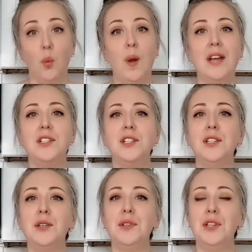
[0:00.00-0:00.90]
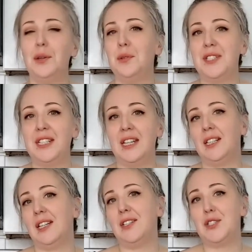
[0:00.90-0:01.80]
What do you use
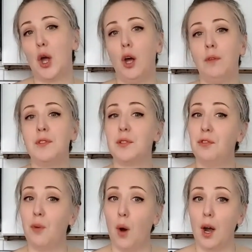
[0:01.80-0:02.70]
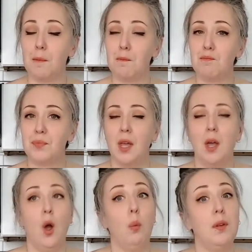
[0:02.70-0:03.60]
healing salve for?
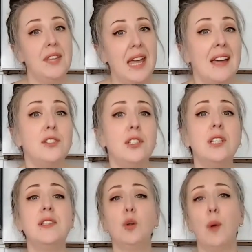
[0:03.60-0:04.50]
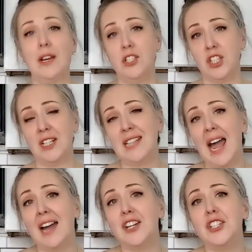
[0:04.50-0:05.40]
Well, the answer to this question is
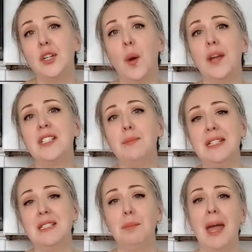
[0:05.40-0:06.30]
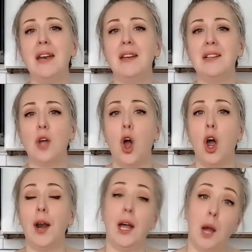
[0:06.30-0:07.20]
actually going to be dependent
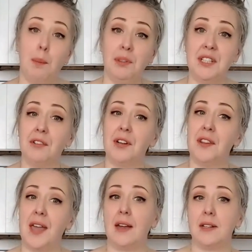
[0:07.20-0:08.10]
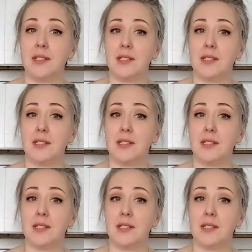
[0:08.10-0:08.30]
on a couple of different things.